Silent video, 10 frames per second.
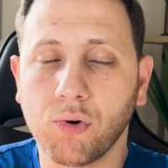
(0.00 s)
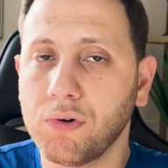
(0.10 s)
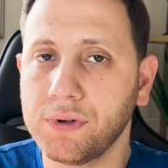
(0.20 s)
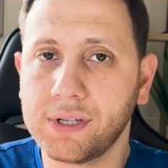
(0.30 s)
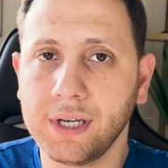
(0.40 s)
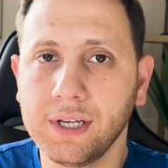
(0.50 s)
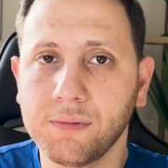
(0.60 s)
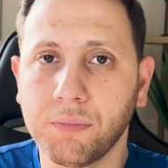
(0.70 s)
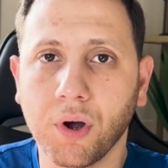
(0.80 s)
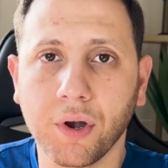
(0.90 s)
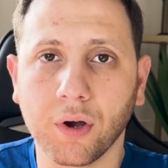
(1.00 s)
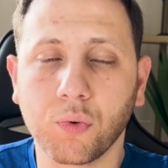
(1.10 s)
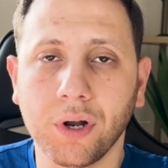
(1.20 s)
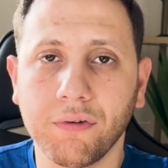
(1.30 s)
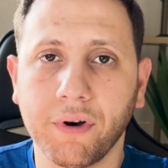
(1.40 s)
overseas but not
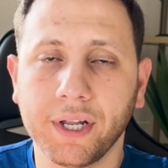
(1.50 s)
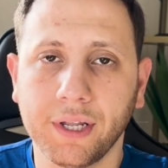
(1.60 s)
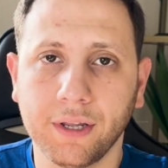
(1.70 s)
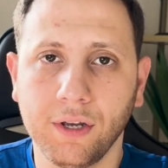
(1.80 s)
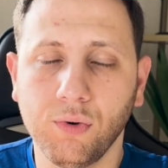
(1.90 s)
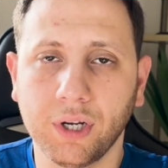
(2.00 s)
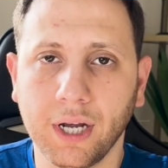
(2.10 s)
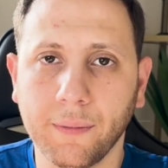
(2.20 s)
qualified in the UK?